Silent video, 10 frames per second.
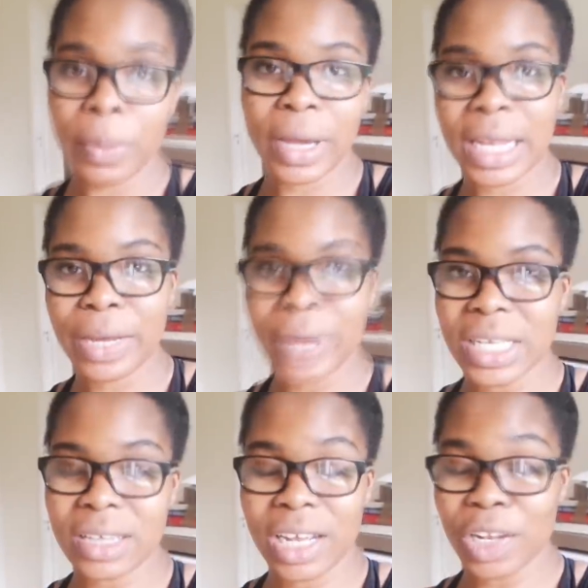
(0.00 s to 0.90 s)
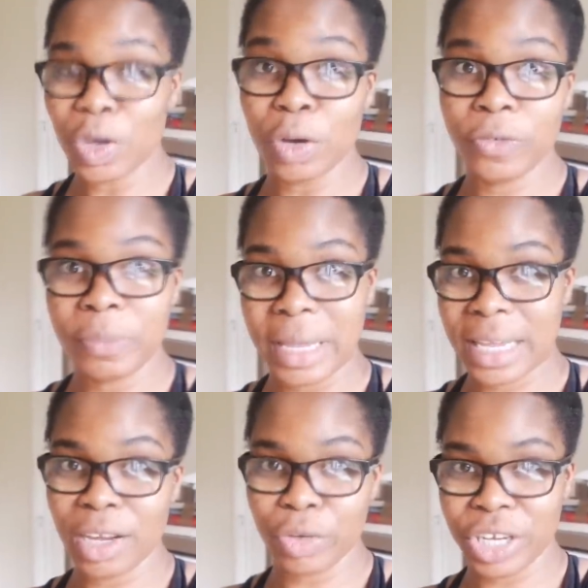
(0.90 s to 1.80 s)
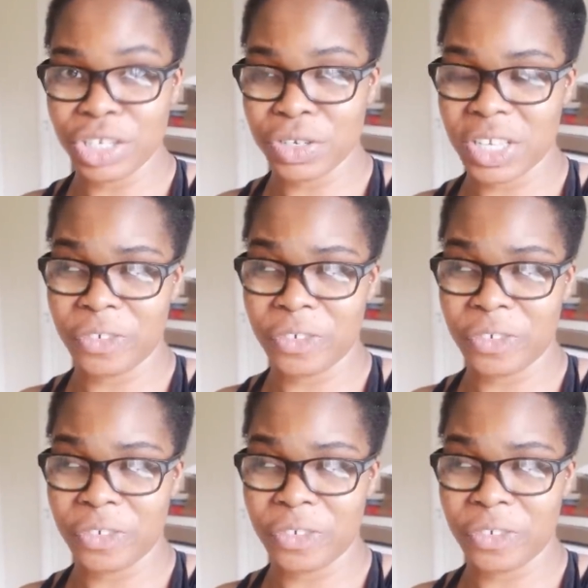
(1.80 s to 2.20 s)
But anyways, I love making green juice.